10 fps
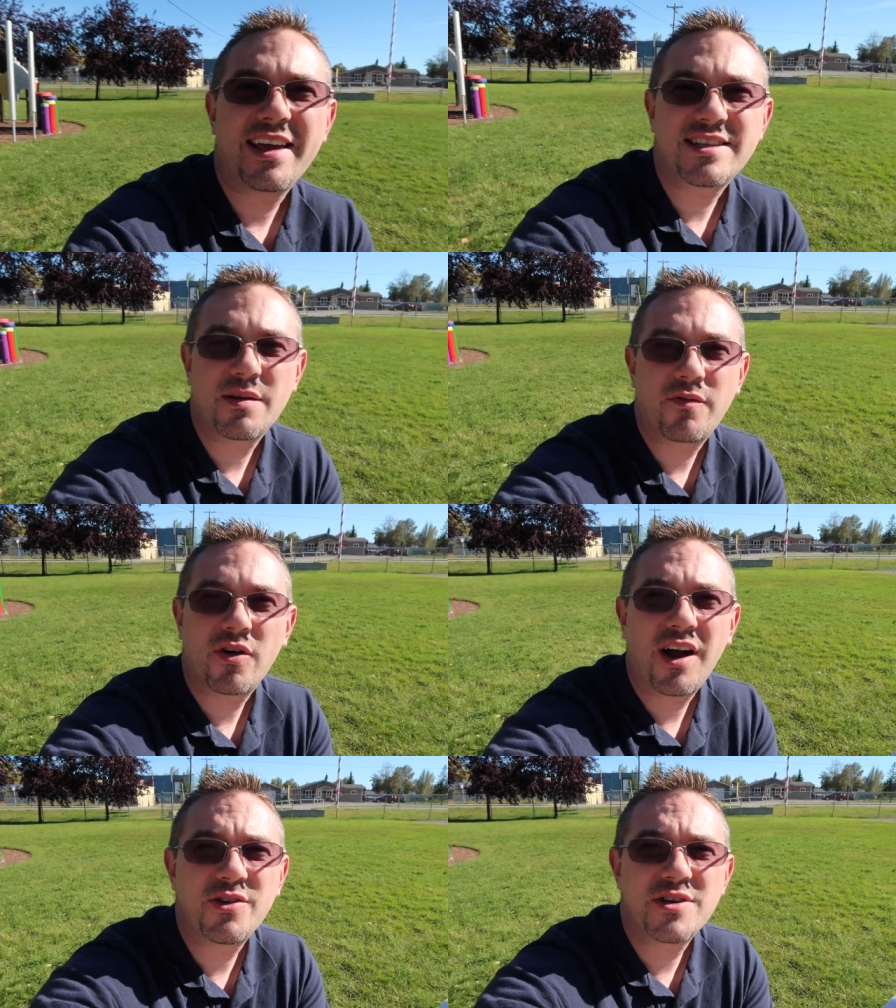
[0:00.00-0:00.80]
Except
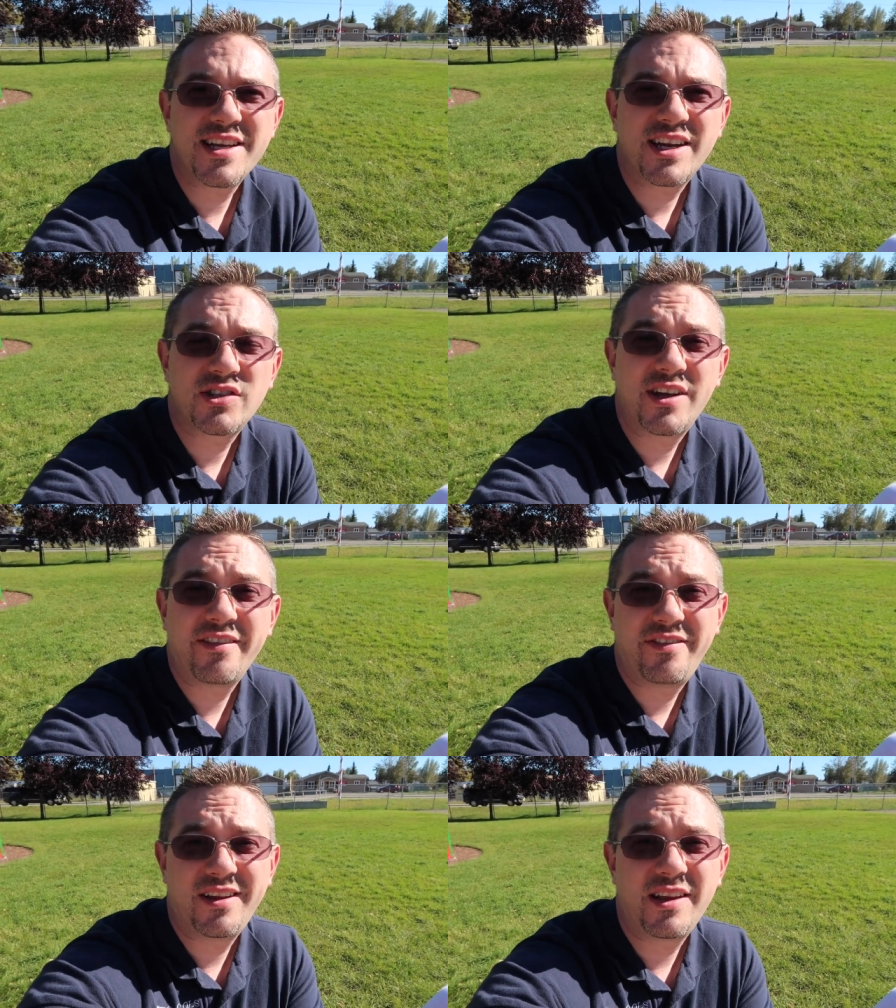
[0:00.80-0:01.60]
for Audrey's actually
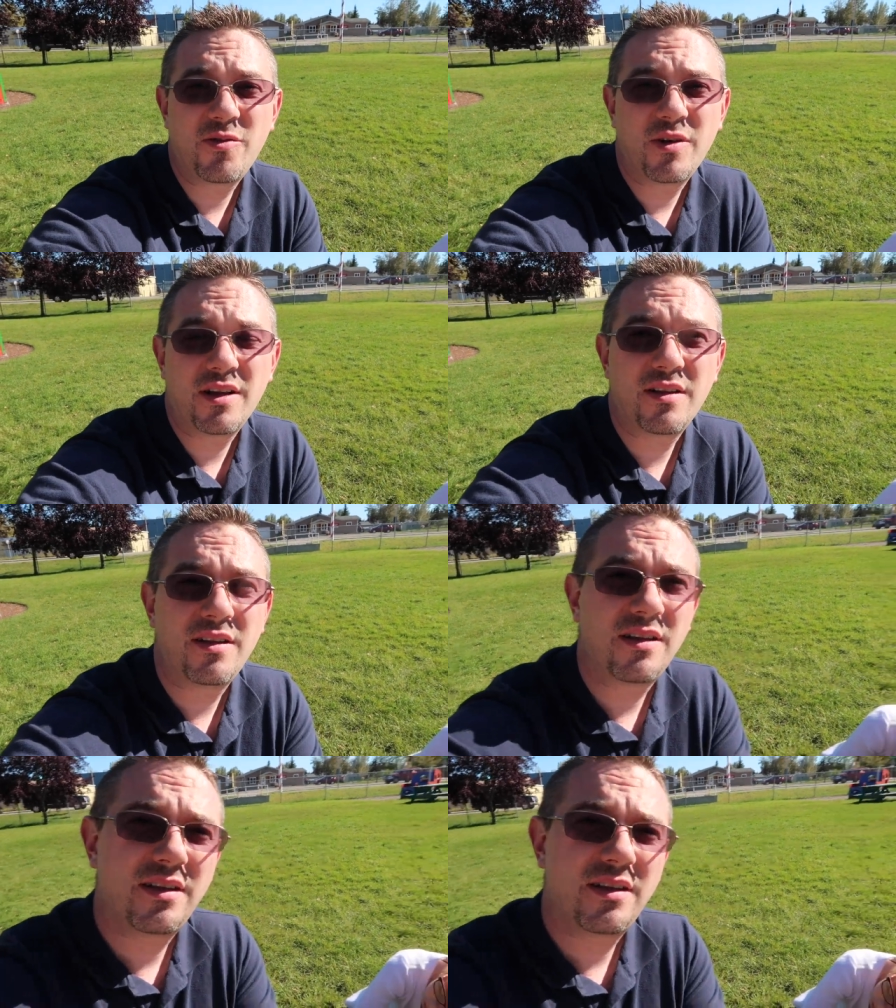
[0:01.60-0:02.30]
not feeling well.